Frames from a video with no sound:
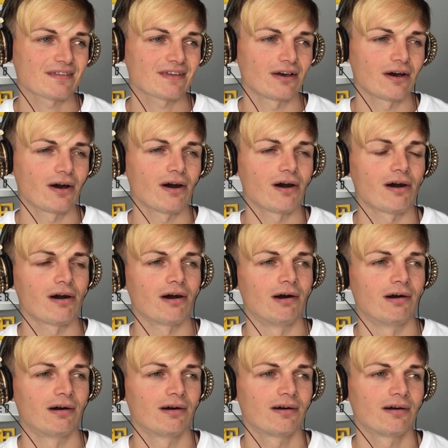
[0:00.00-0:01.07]

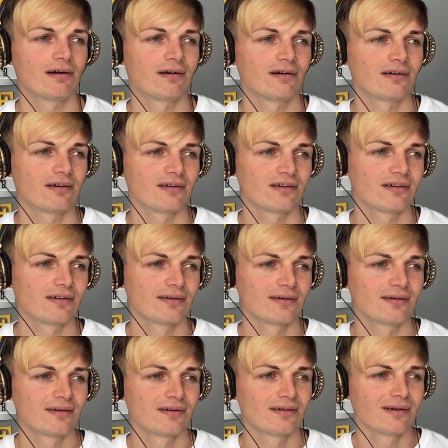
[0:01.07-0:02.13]
Oh.
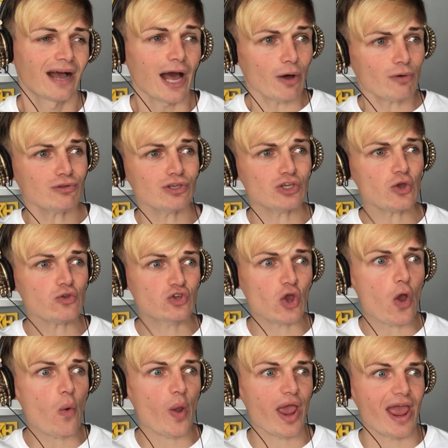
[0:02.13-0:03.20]
How do you
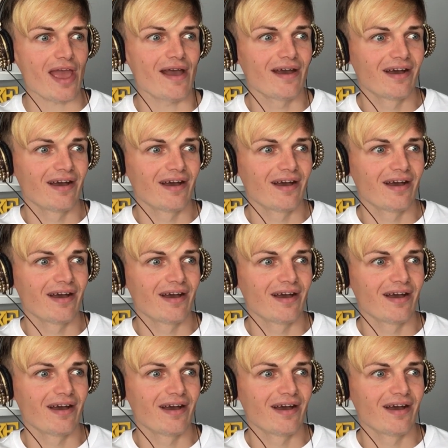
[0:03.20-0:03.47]
do it?